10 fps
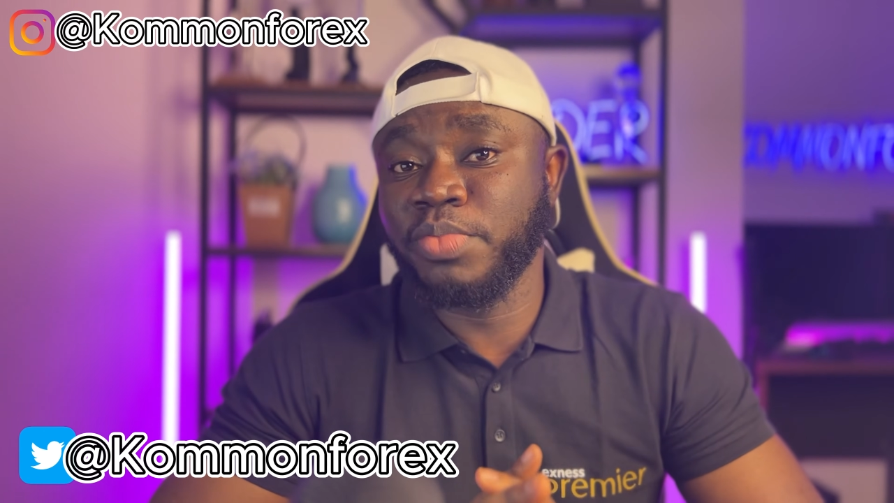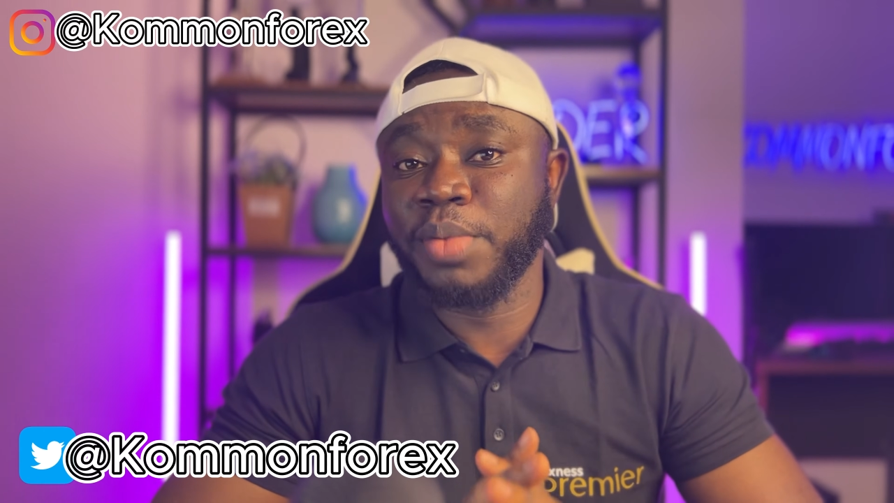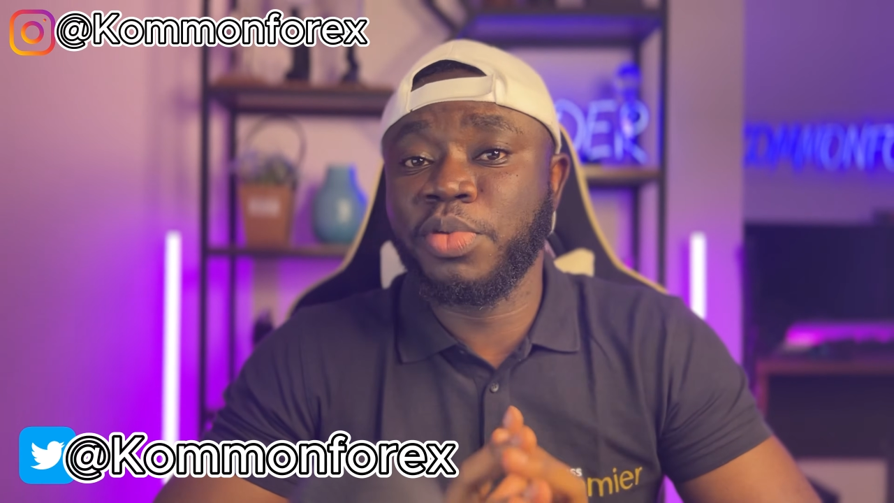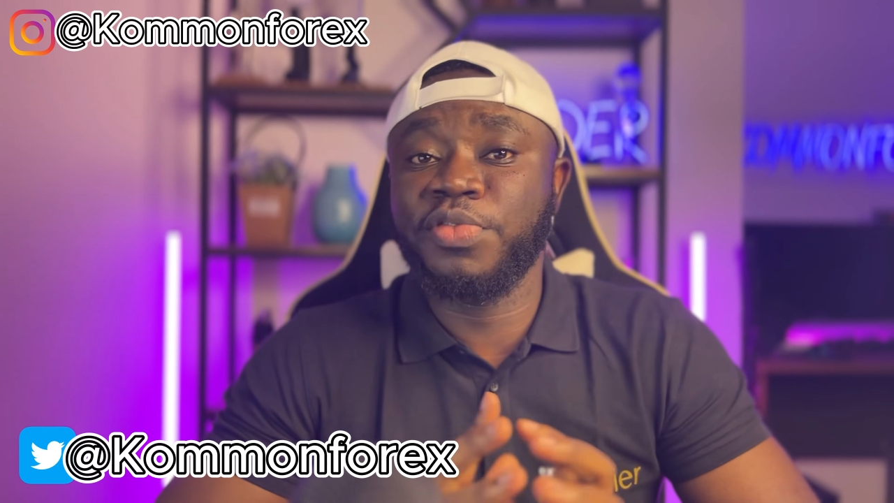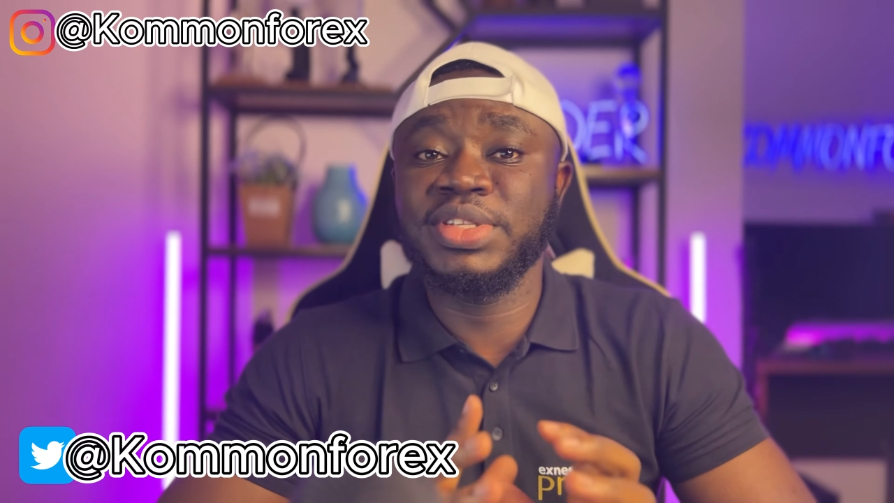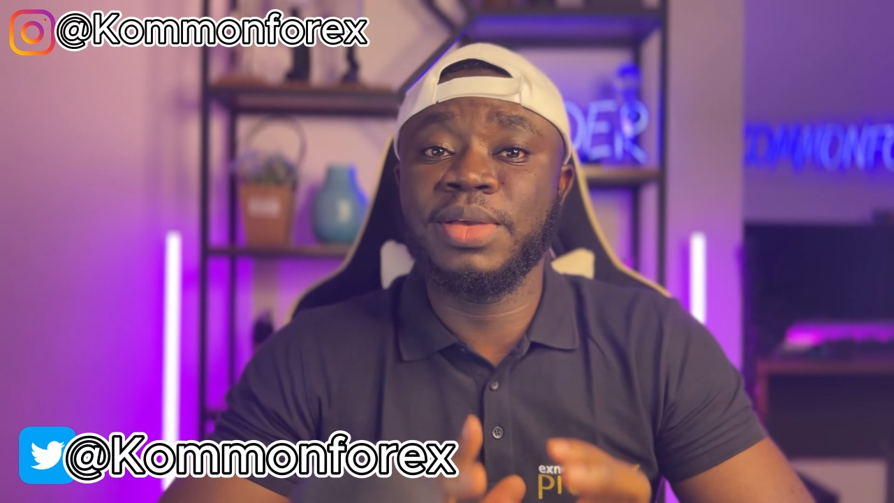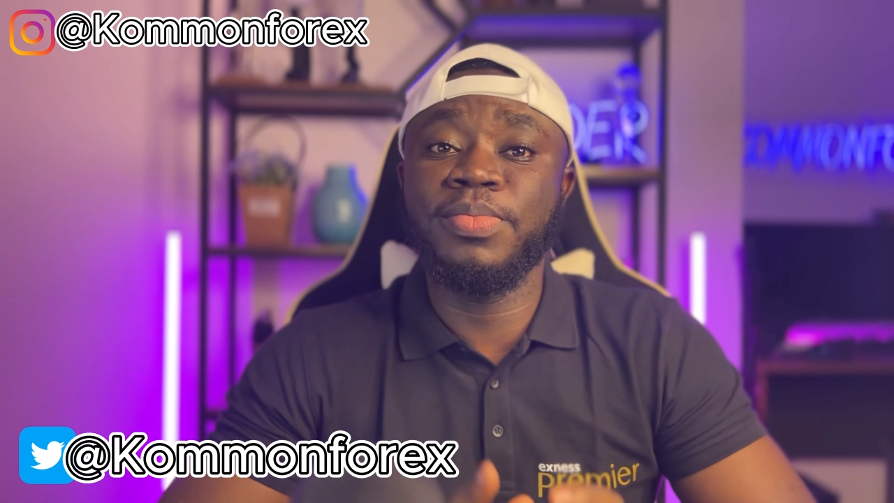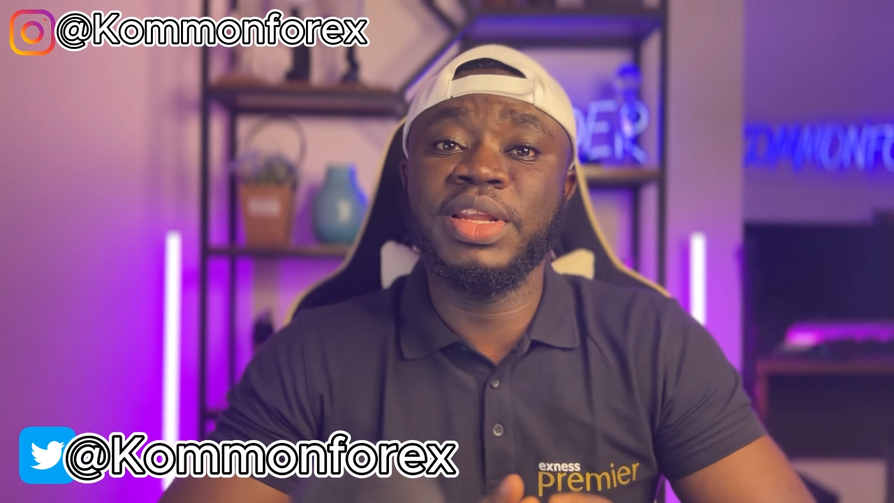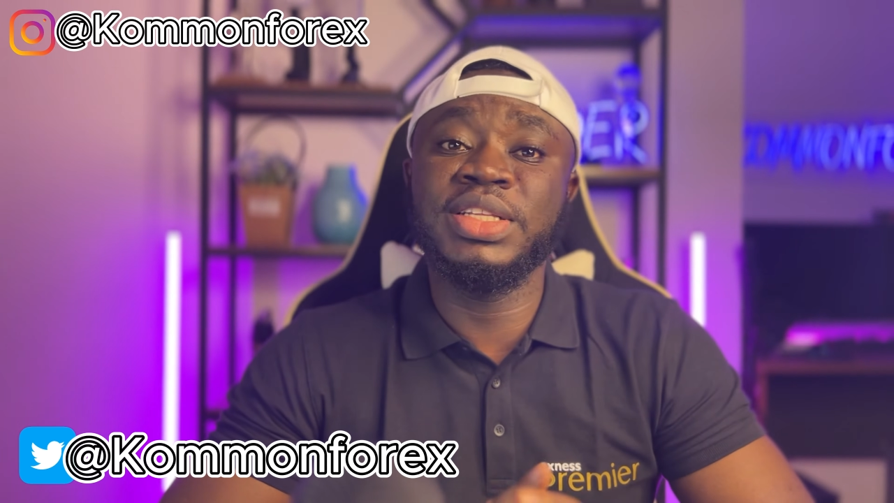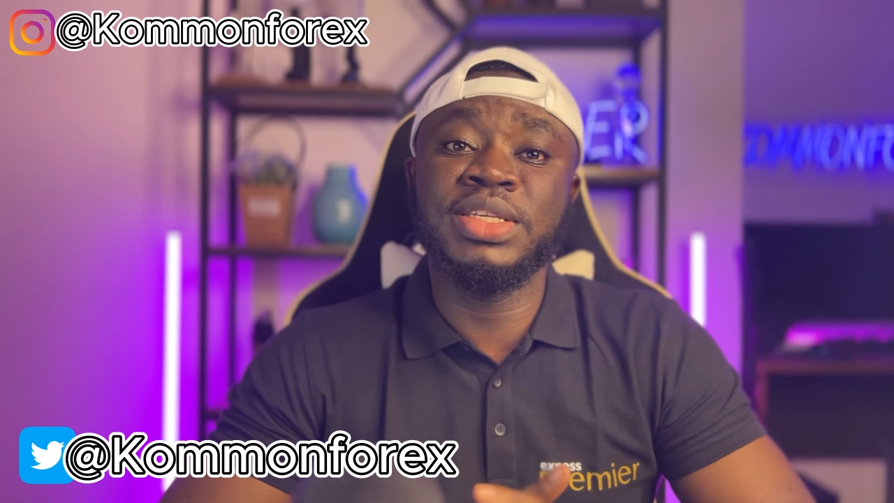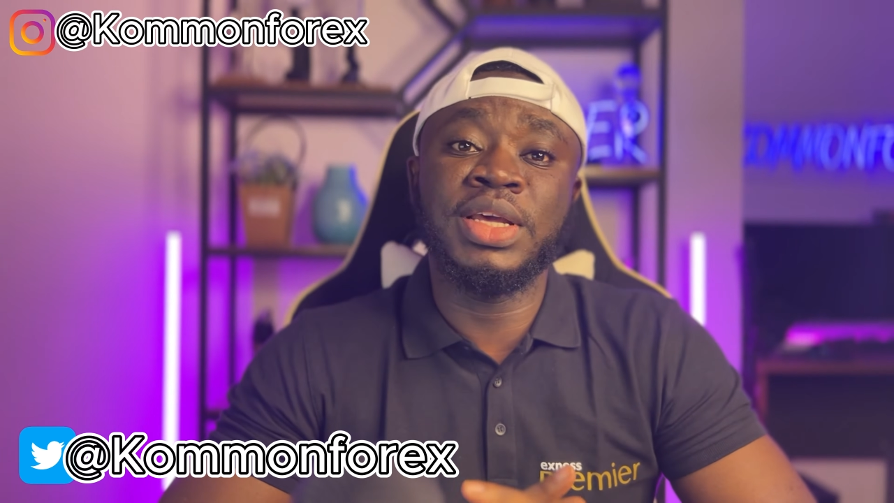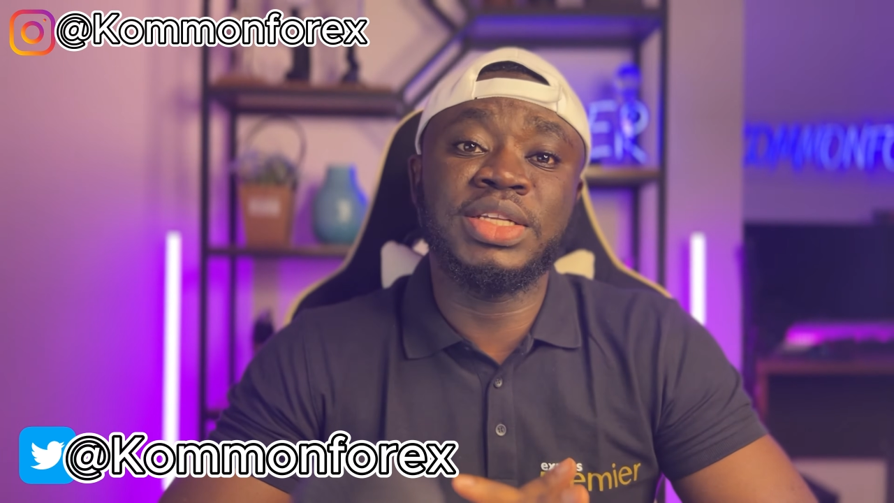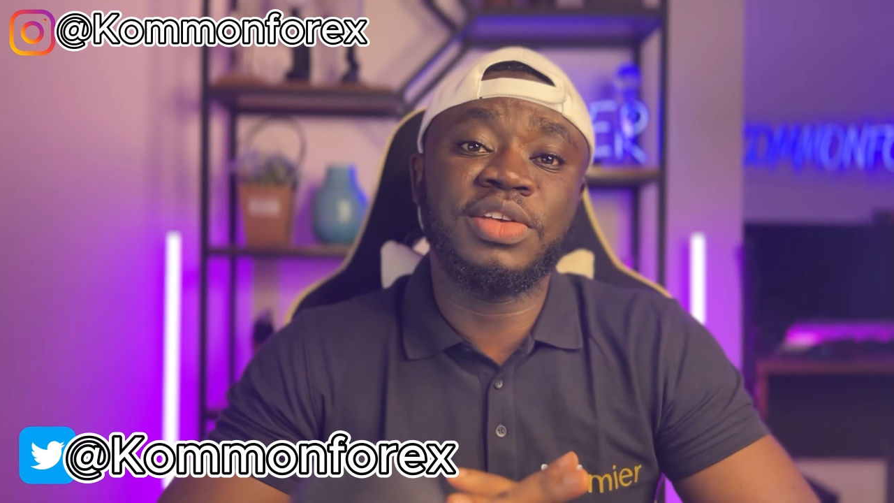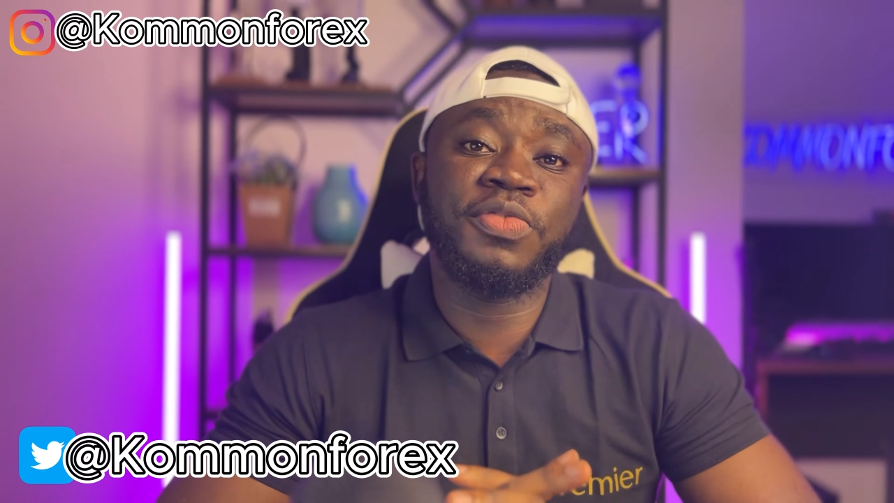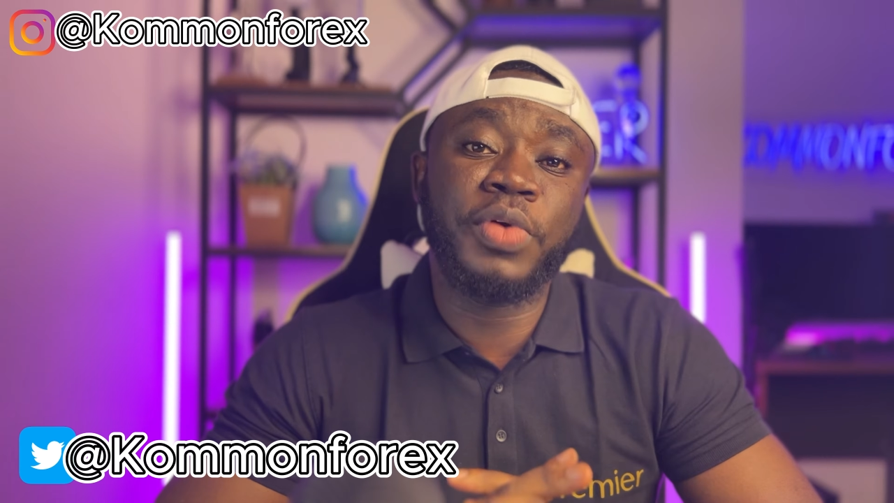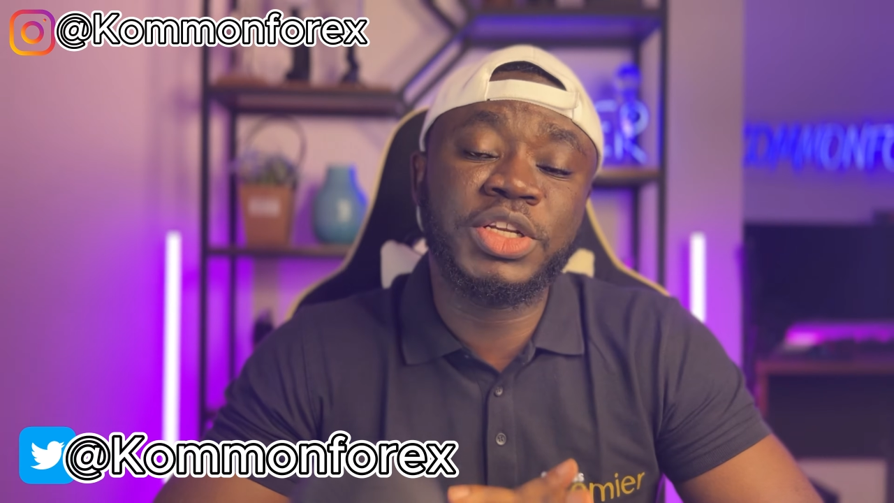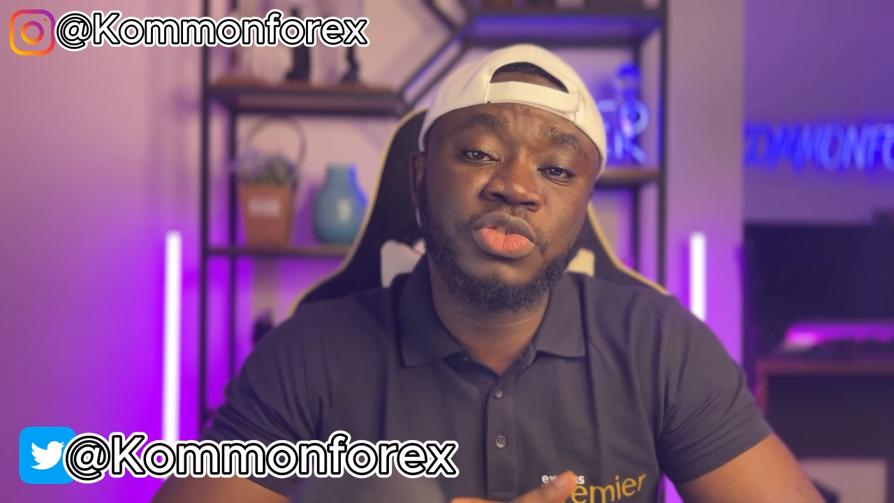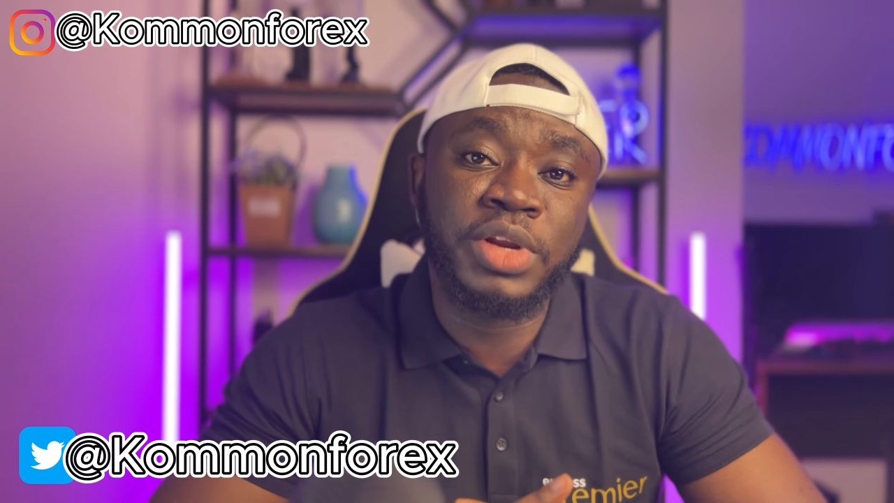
my profitability as a forex